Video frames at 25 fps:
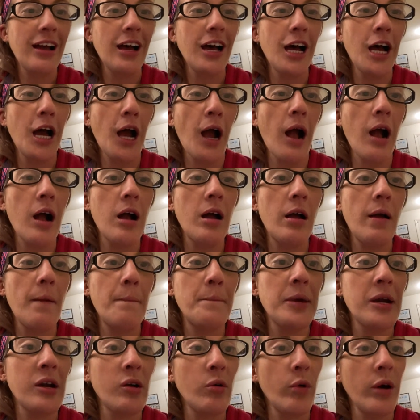
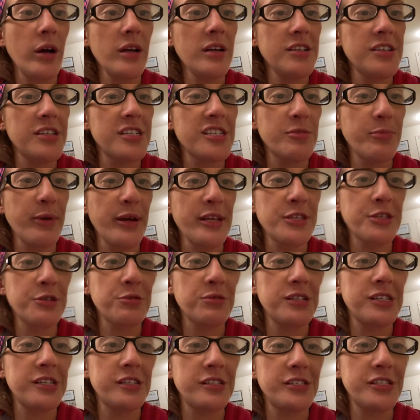marijuana
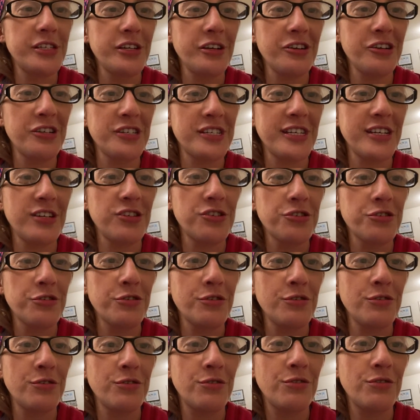dispensaries are
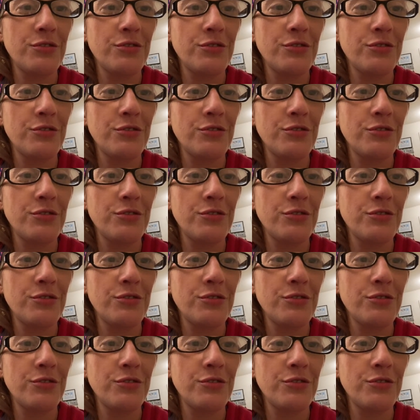essential